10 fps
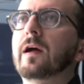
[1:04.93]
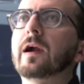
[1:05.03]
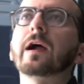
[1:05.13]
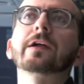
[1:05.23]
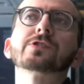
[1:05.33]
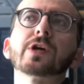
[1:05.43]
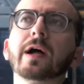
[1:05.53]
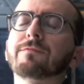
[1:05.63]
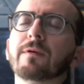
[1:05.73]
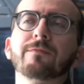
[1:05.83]
and
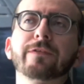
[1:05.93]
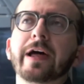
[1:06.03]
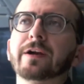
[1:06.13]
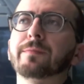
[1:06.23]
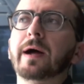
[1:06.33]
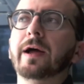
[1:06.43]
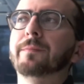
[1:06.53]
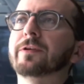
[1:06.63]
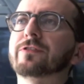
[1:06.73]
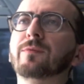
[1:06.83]
I'm flattered by
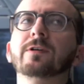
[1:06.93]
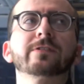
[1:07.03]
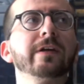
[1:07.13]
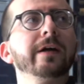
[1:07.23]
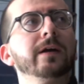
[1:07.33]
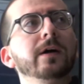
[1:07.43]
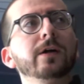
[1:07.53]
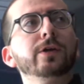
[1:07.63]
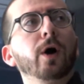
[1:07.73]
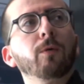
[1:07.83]
it, but if someone's like,
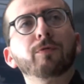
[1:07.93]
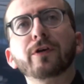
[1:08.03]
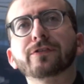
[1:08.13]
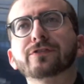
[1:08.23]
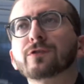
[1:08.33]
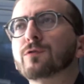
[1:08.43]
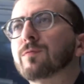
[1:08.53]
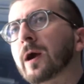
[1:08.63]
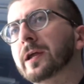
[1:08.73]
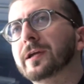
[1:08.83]
yo, this dude
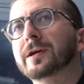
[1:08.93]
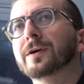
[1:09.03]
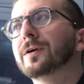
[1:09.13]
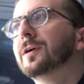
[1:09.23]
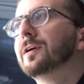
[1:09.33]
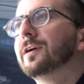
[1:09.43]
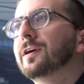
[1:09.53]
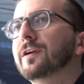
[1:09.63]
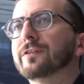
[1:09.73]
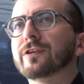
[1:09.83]
right here
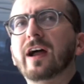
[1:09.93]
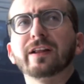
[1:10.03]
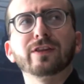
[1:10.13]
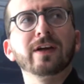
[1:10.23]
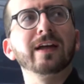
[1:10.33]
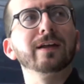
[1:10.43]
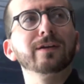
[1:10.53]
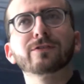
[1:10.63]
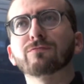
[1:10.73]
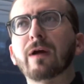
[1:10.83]
is like the
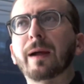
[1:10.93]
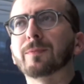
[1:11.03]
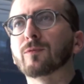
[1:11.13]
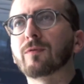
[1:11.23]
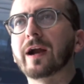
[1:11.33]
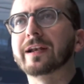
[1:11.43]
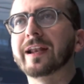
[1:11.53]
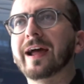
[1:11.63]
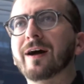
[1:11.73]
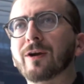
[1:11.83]
illest rapper right
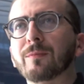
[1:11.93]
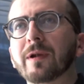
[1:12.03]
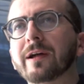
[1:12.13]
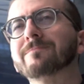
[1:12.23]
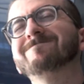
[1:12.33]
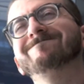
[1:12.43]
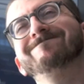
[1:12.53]
now, and I'm like,